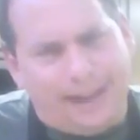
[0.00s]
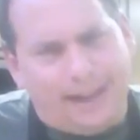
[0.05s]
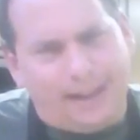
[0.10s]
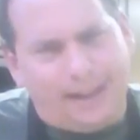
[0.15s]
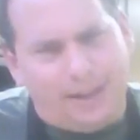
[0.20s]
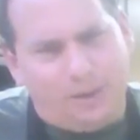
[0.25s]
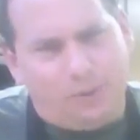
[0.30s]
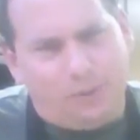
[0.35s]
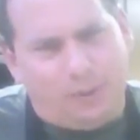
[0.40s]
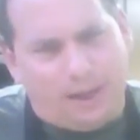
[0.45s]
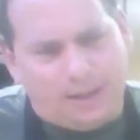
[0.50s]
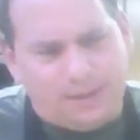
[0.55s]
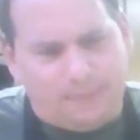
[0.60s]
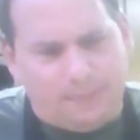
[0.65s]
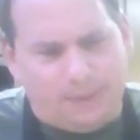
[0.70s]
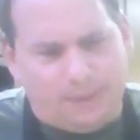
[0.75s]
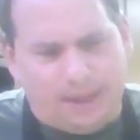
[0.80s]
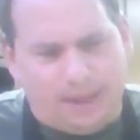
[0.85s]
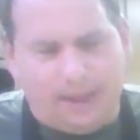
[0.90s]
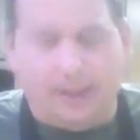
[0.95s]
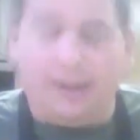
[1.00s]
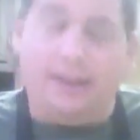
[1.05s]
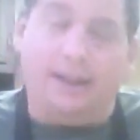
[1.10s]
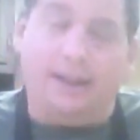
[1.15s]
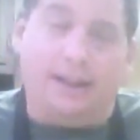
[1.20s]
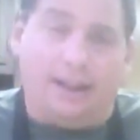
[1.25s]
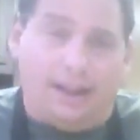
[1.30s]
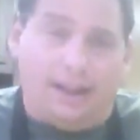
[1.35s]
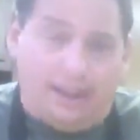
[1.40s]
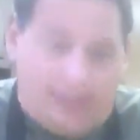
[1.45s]
getting a new recipe.
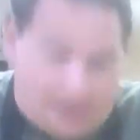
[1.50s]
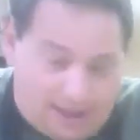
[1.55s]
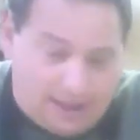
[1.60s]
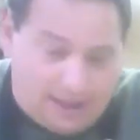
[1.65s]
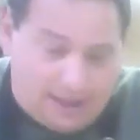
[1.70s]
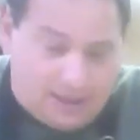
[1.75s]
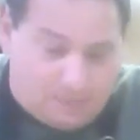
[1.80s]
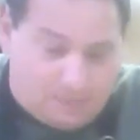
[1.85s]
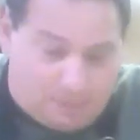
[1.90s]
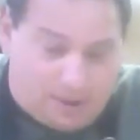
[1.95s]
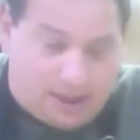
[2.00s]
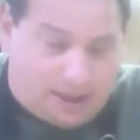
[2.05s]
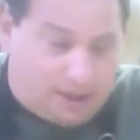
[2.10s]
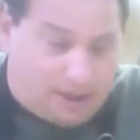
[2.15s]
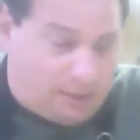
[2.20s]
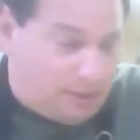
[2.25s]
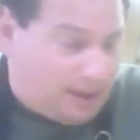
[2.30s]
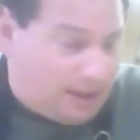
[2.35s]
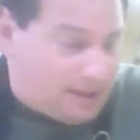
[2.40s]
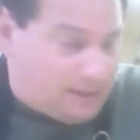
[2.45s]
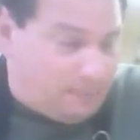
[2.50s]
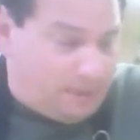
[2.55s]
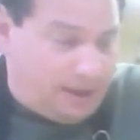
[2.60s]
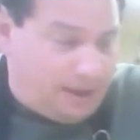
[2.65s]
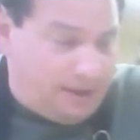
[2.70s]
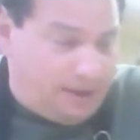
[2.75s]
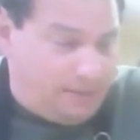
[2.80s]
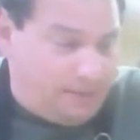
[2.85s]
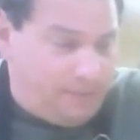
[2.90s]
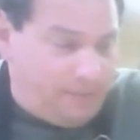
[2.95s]
This particular
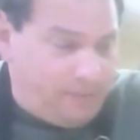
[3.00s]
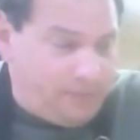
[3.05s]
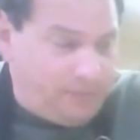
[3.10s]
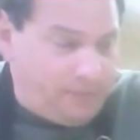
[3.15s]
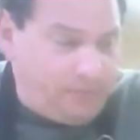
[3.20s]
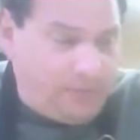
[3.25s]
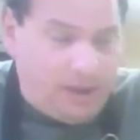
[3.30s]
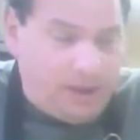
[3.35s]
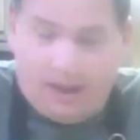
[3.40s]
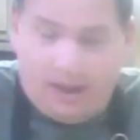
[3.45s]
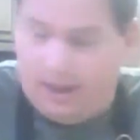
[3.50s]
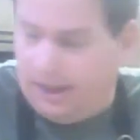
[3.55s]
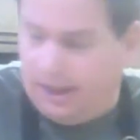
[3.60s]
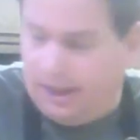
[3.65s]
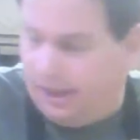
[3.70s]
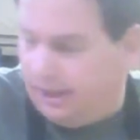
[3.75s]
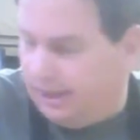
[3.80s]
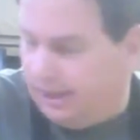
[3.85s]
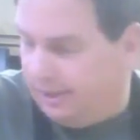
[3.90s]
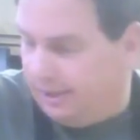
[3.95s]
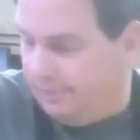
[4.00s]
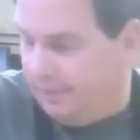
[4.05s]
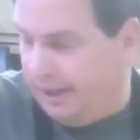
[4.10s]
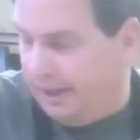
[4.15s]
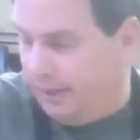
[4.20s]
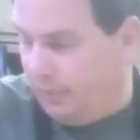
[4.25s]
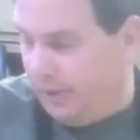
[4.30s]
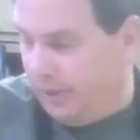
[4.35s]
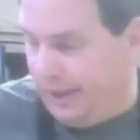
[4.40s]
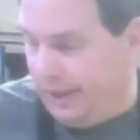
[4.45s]
recipe,
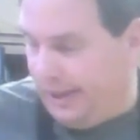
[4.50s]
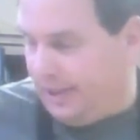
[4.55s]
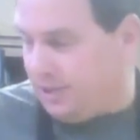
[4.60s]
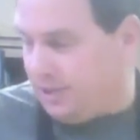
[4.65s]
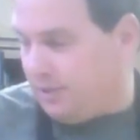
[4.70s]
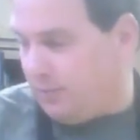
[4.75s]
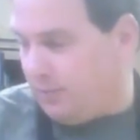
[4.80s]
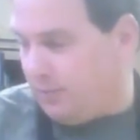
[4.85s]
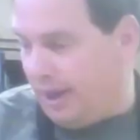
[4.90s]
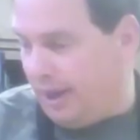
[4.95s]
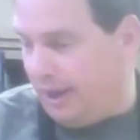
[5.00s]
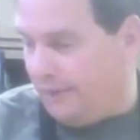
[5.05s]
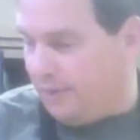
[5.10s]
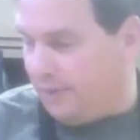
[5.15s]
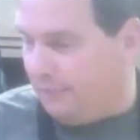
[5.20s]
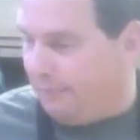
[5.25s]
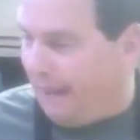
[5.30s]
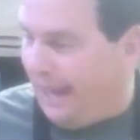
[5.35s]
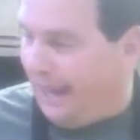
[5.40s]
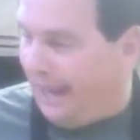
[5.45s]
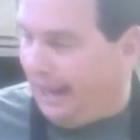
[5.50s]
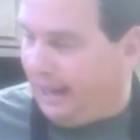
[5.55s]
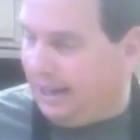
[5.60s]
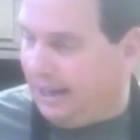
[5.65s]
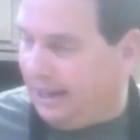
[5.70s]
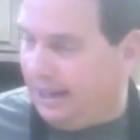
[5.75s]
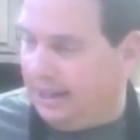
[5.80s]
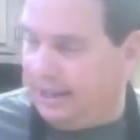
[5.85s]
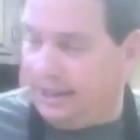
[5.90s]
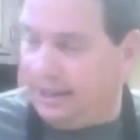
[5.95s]
it's right off the back
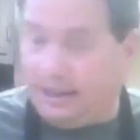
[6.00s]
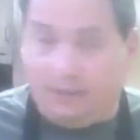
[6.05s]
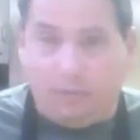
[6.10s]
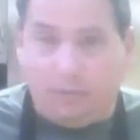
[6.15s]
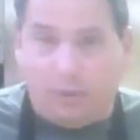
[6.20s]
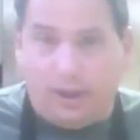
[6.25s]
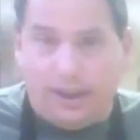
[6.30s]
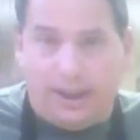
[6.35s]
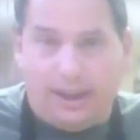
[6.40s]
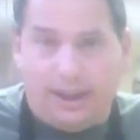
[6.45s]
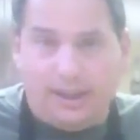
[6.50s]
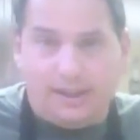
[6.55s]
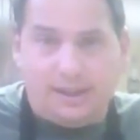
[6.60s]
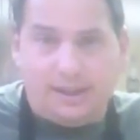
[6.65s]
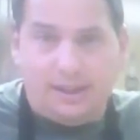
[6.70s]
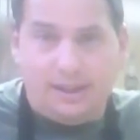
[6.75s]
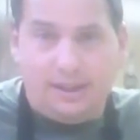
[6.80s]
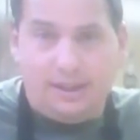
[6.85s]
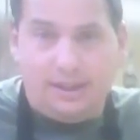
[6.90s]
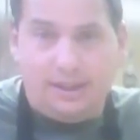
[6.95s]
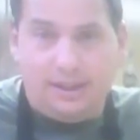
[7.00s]
of one of these